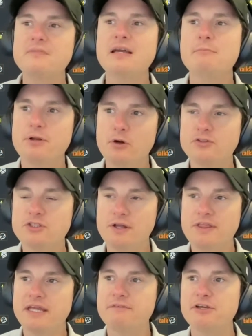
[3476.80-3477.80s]
But also, I
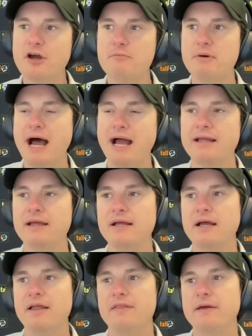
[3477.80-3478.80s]
think if you go back,
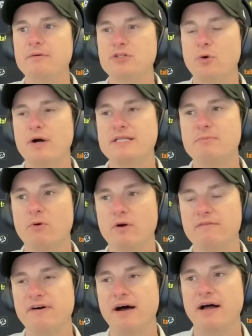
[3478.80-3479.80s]
there was always more of
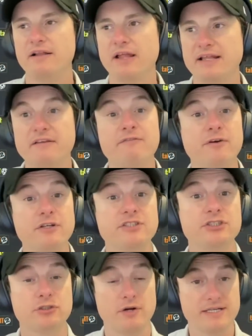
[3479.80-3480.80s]
the first
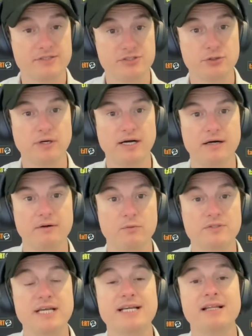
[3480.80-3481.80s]
Australian tour
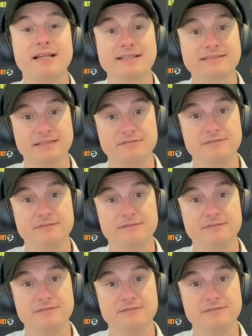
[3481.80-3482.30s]
was a collective,